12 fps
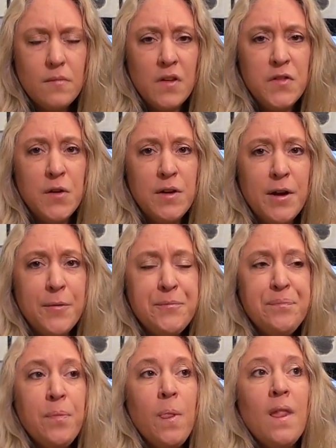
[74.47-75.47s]
So now,
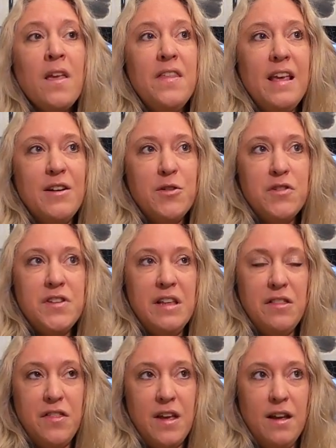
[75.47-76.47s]
the
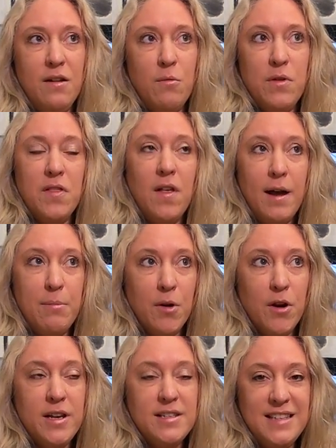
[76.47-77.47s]
interesting thing with
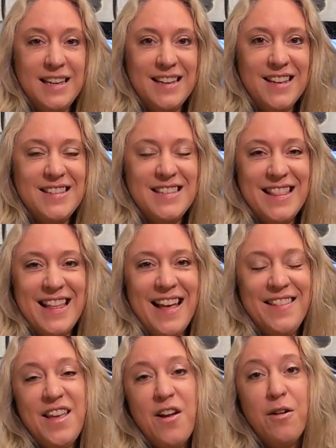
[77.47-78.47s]
libraries is
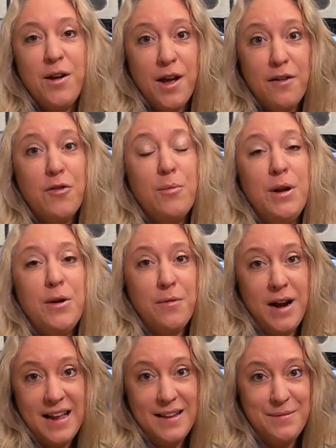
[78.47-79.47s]
that they are government
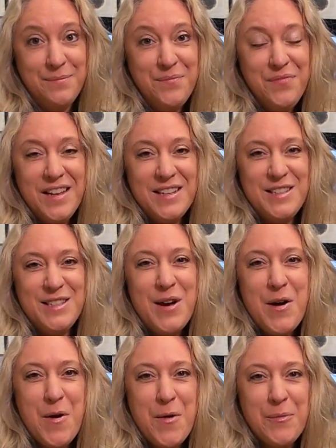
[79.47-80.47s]
ran.
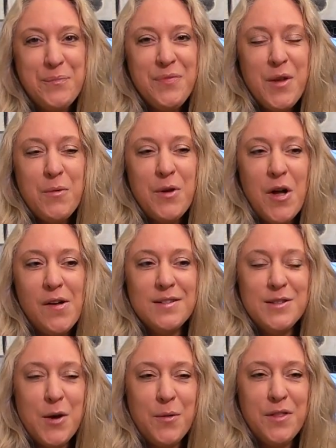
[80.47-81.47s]
So we all
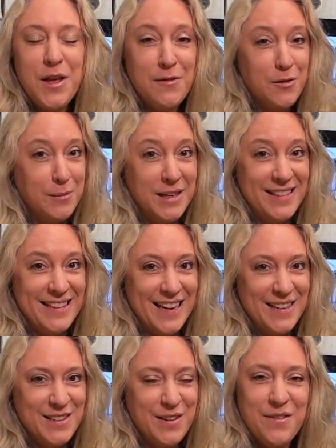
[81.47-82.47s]
know with government,
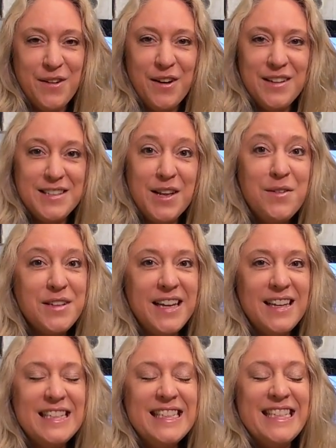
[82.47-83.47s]
things go very
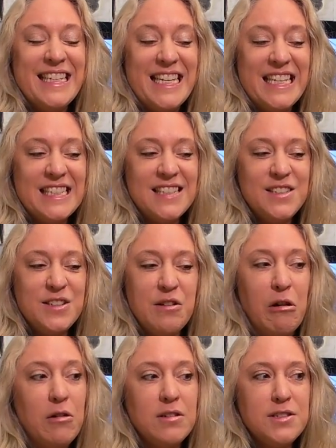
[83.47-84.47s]
slowly. And
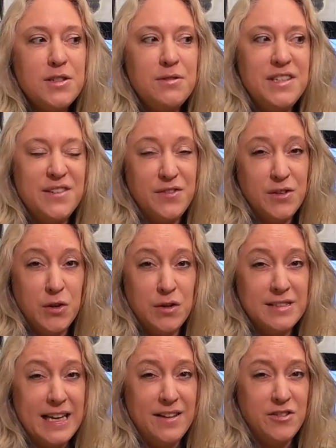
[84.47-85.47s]
they're also
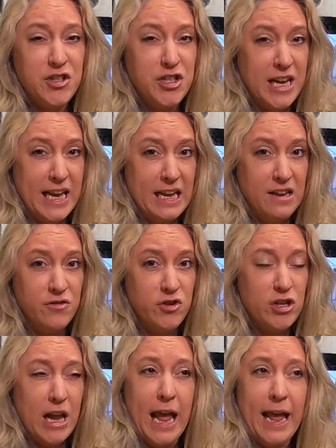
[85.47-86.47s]
difficult at
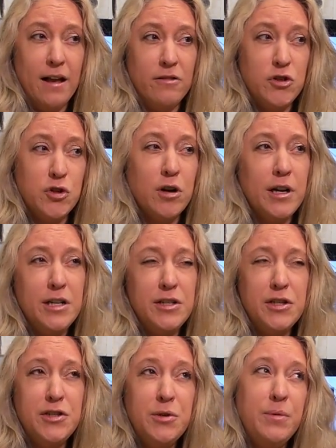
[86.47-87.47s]
change and trying
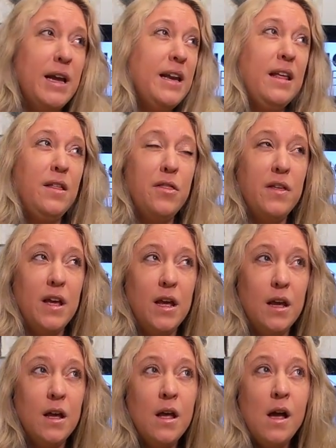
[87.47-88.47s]
to do
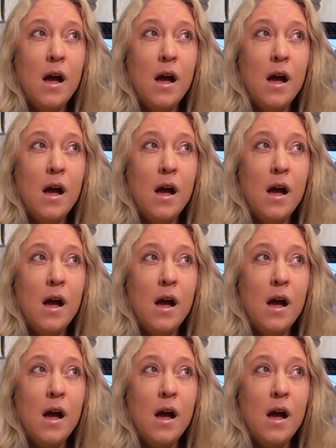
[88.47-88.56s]
anything